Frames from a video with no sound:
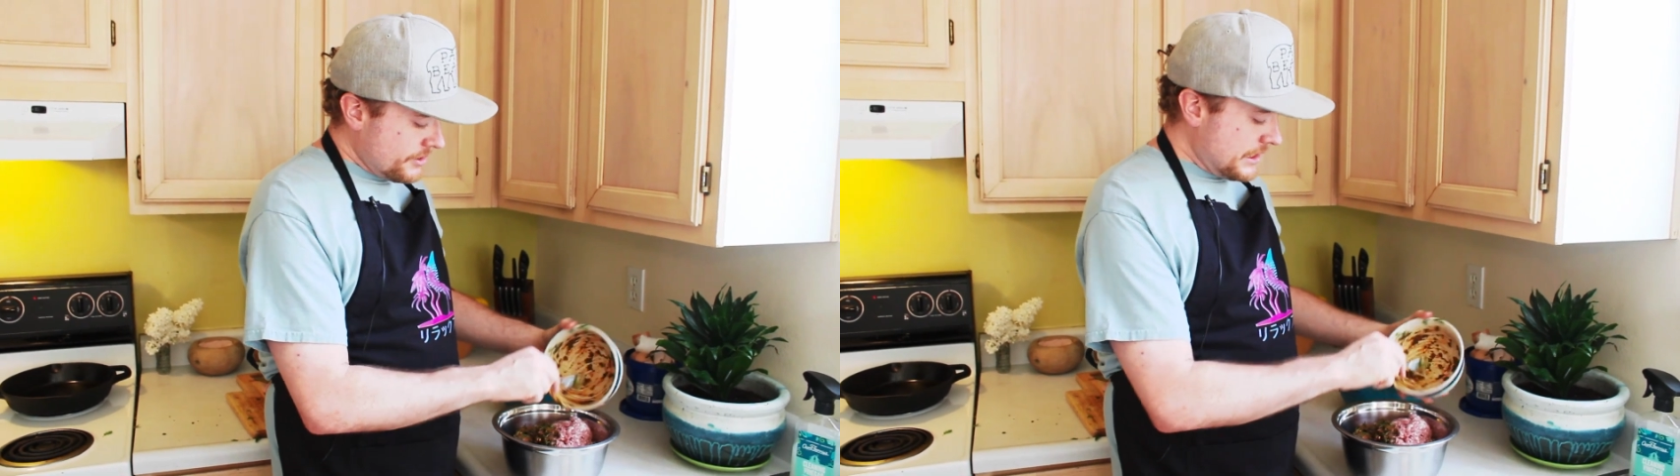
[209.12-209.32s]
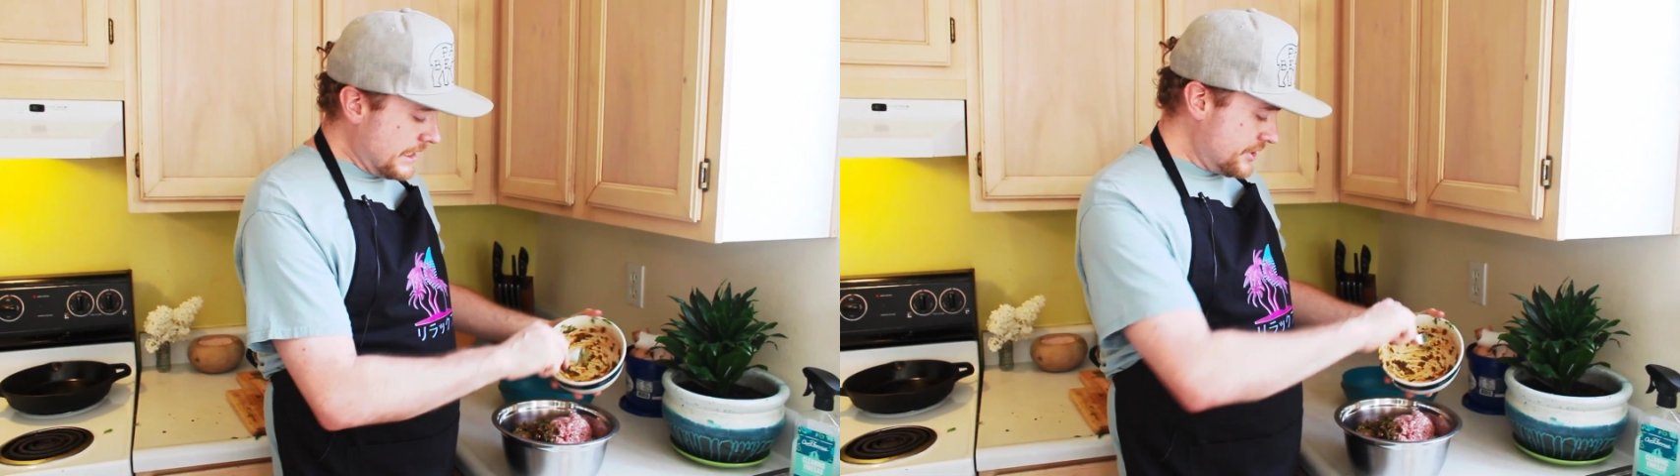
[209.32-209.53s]

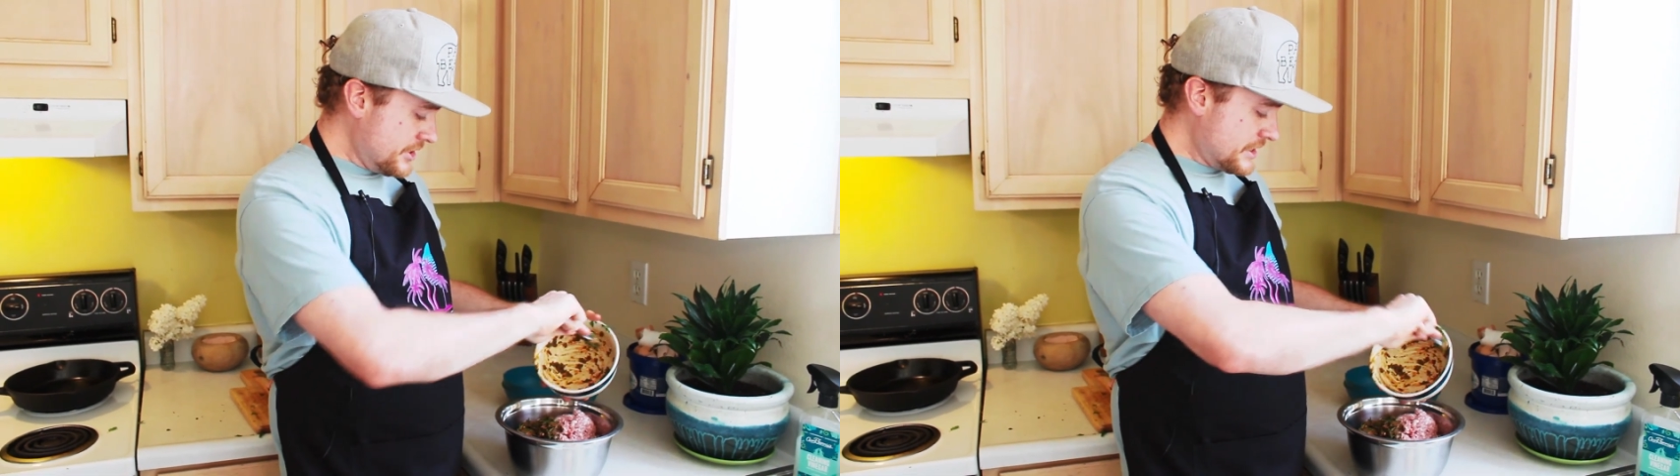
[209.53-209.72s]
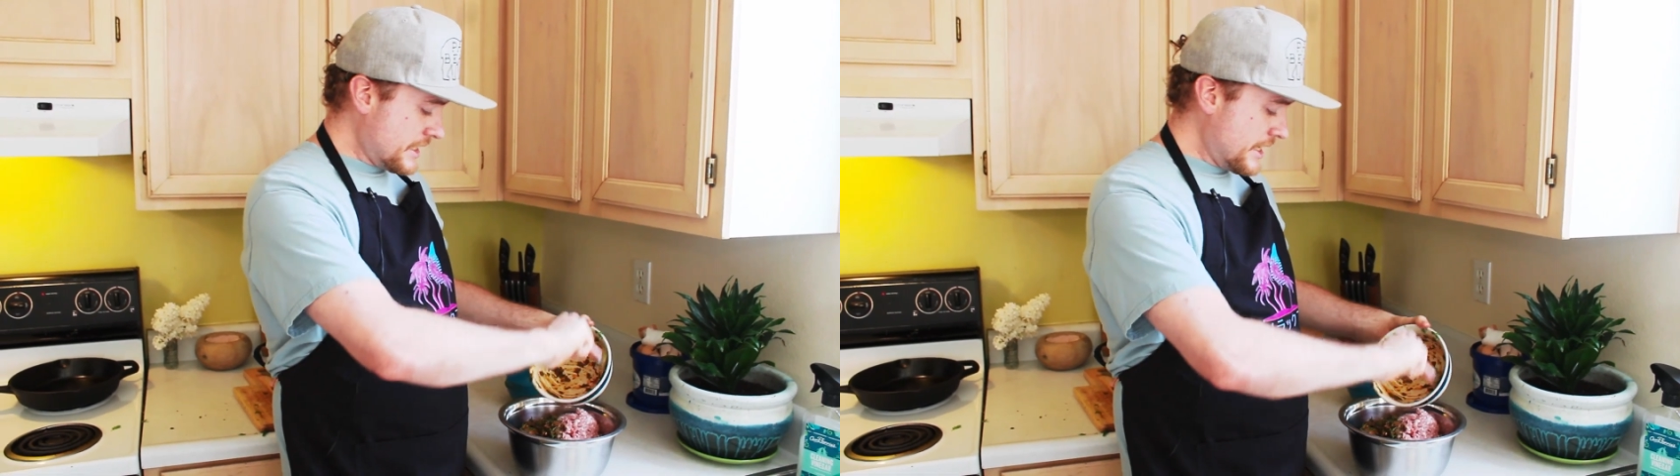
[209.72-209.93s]
And
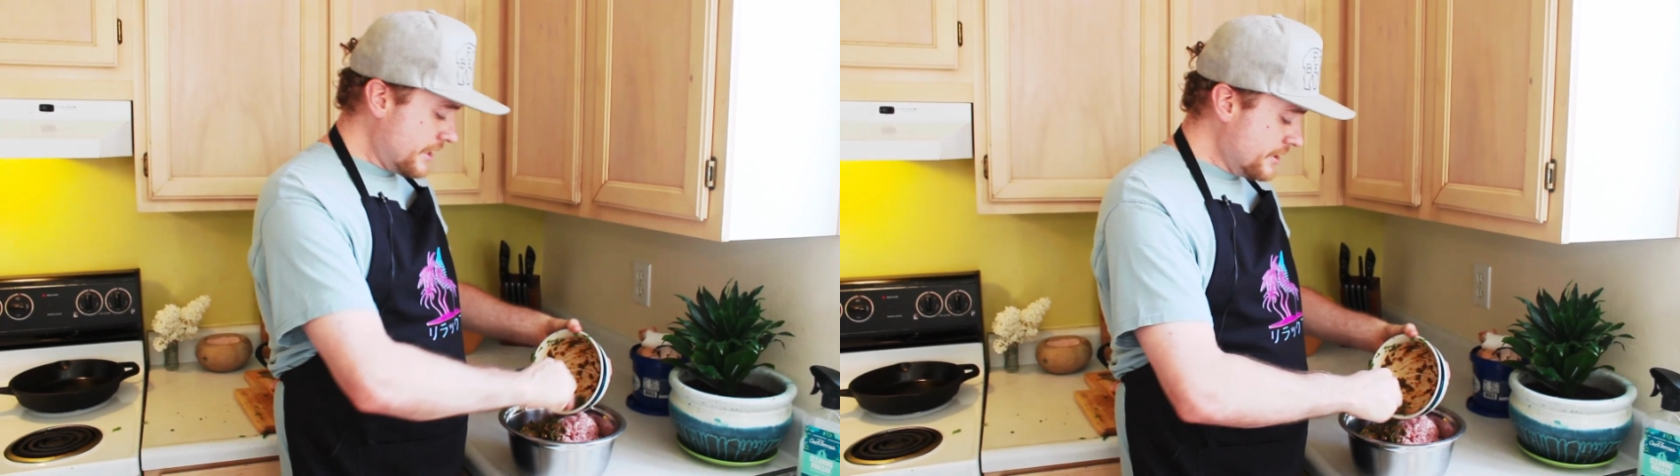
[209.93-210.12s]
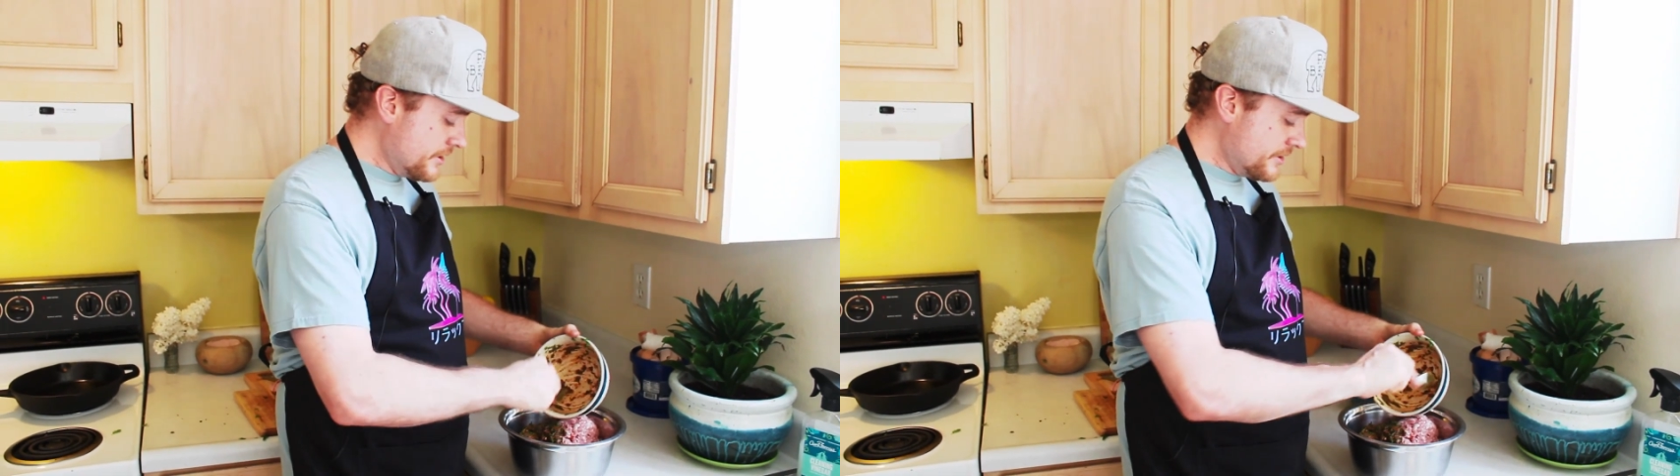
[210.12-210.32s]
just like
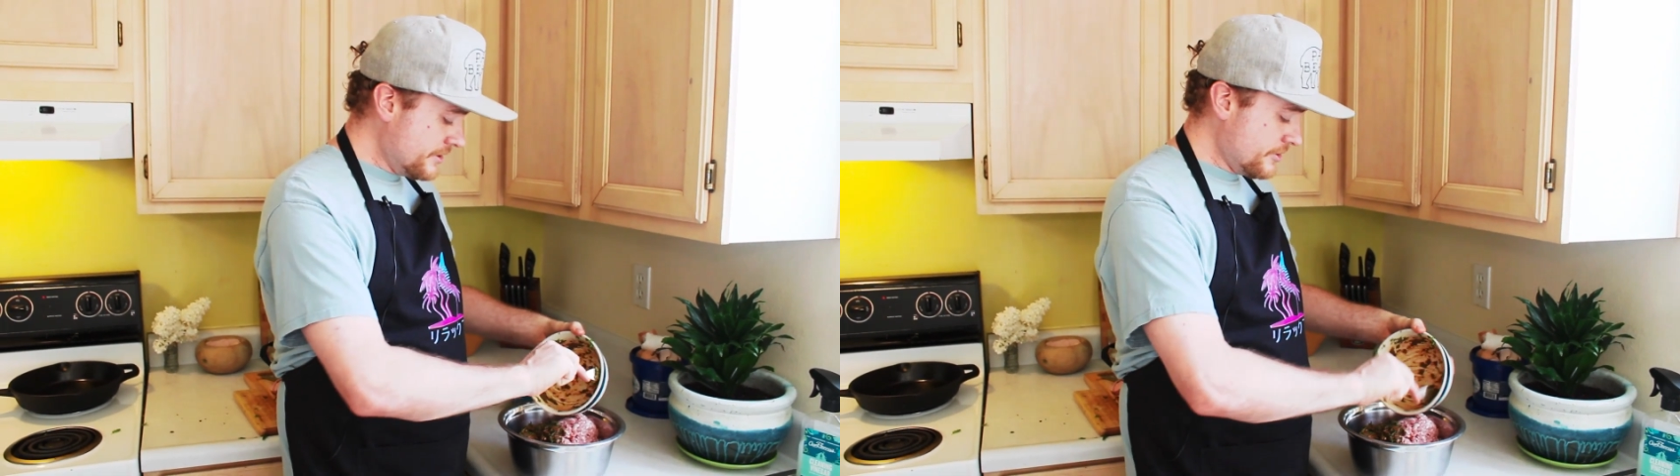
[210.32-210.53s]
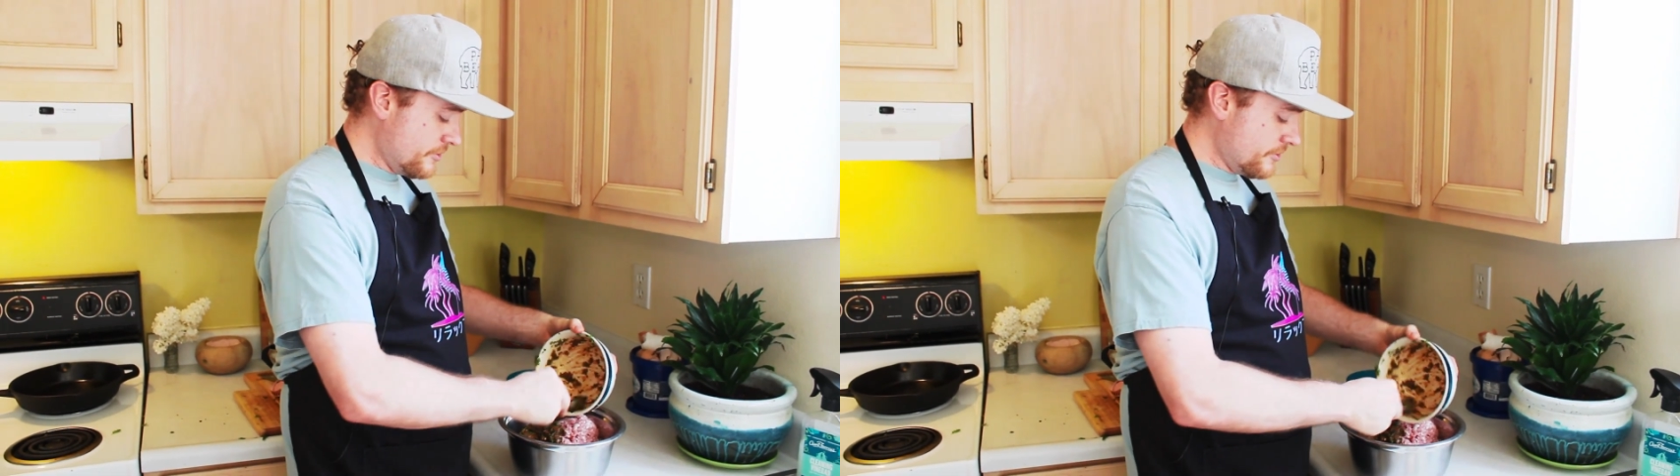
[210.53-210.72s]

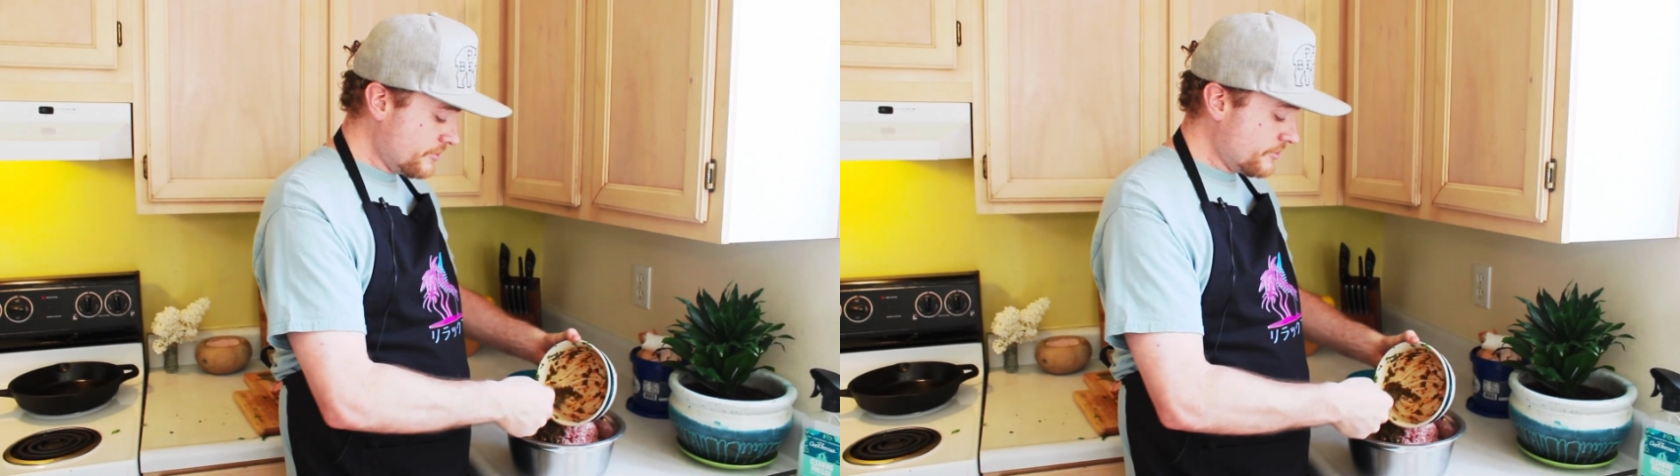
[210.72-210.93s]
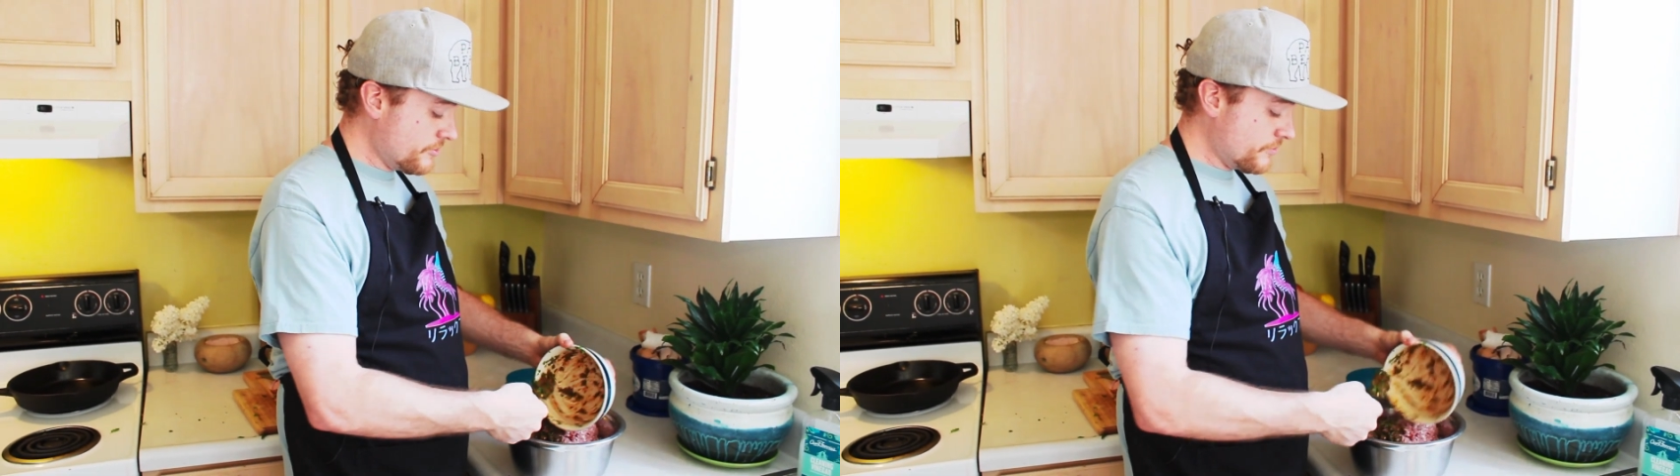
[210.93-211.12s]

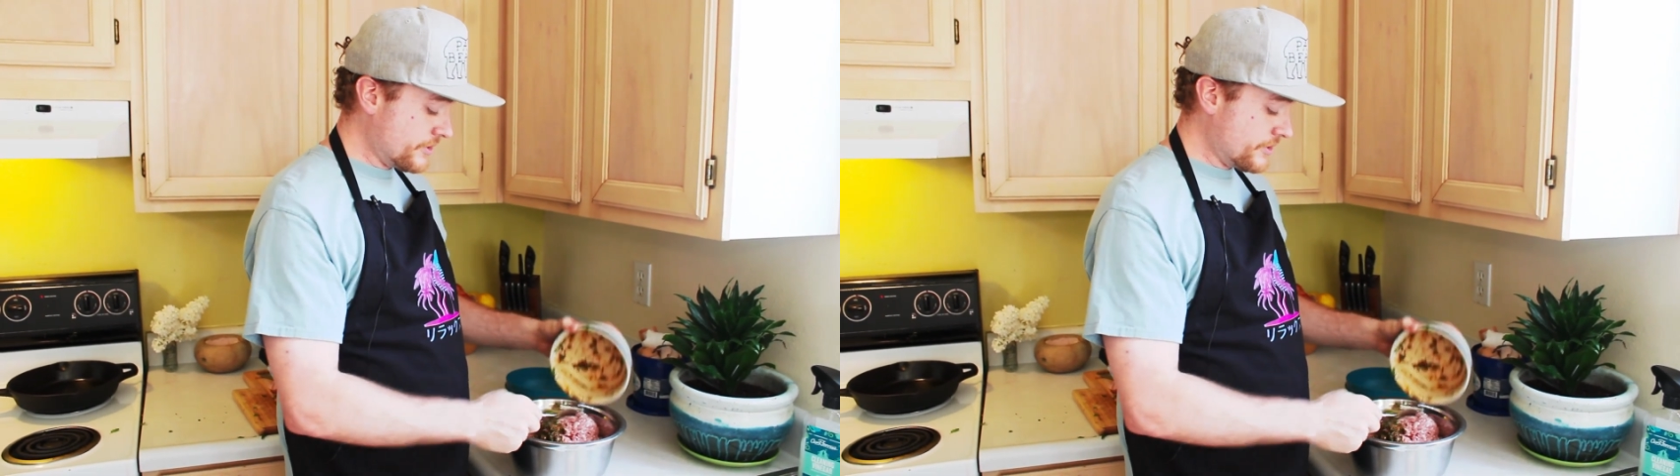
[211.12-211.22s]
with